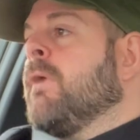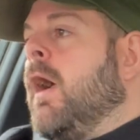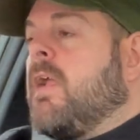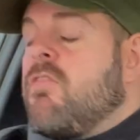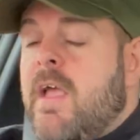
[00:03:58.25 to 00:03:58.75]

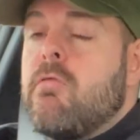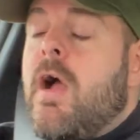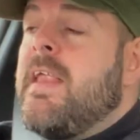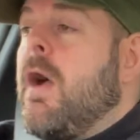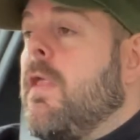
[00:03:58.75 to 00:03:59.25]
I can say
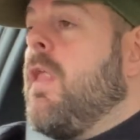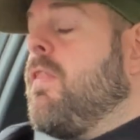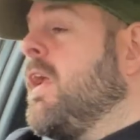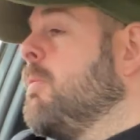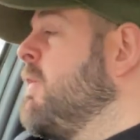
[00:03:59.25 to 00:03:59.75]
right now that
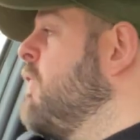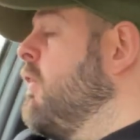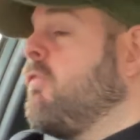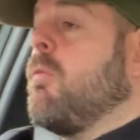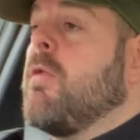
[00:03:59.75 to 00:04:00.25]
nothing can be
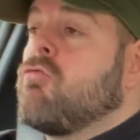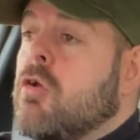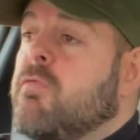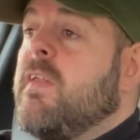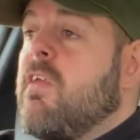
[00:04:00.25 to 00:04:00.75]
further from the
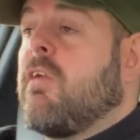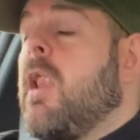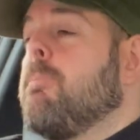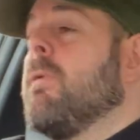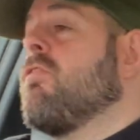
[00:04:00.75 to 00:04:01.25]
truth in this
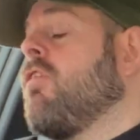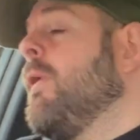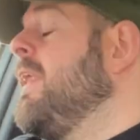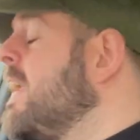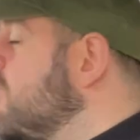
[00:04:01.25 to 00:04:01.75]
Clubman, so
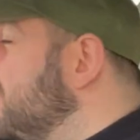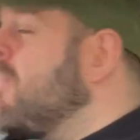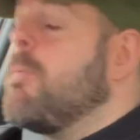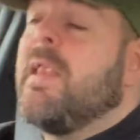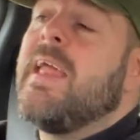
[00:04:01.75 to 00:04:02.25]
it leads me
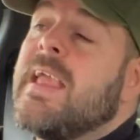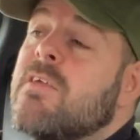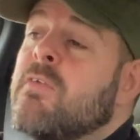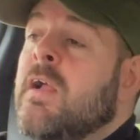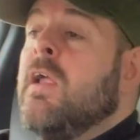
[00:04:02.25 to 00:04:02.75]
to
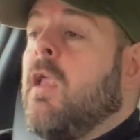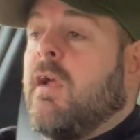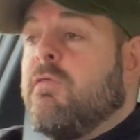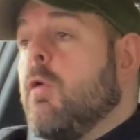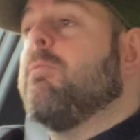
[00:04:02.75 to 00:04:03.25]
believe, like
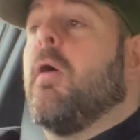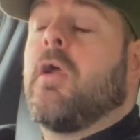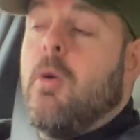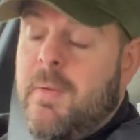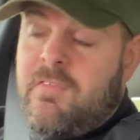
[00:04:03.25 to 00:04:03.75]
a few of
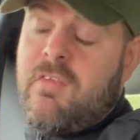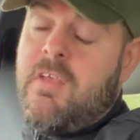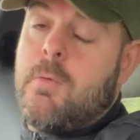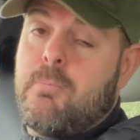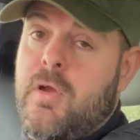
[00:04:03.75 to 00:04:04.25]
commenters
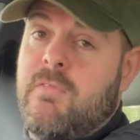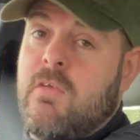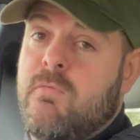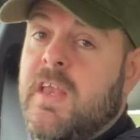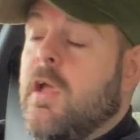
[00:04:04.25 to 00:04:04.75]
said on
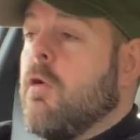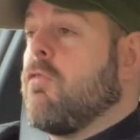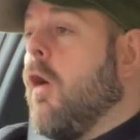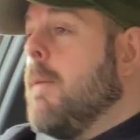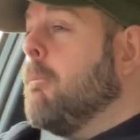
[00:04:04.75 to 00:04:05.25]
previous videos,
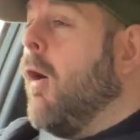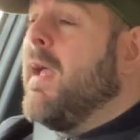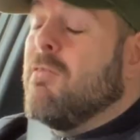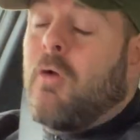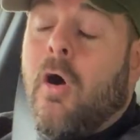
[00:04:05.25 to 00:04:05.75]
that I
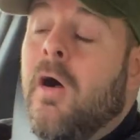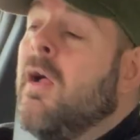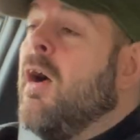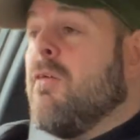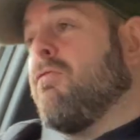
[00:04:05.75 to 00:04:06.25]
might have got
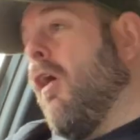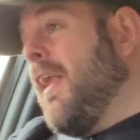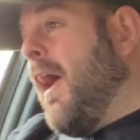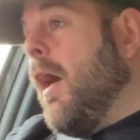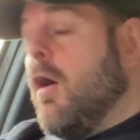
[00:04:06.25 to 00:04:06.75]
a
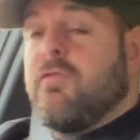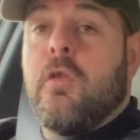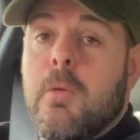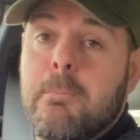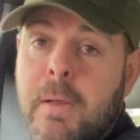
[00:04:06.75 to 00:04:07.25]
Friday
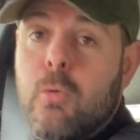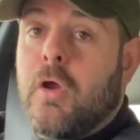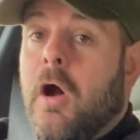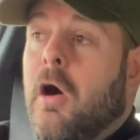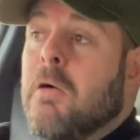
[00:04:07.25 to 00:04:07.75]
afternoon build
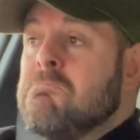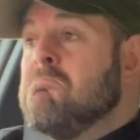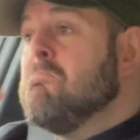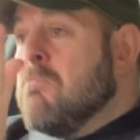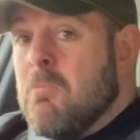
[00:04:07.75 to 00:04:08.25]
car
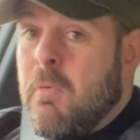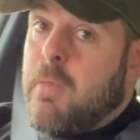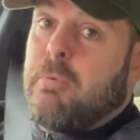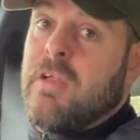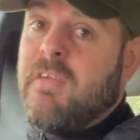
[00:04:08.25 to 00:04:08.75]
with
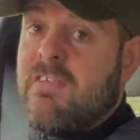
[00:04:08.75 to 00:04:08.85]
the previous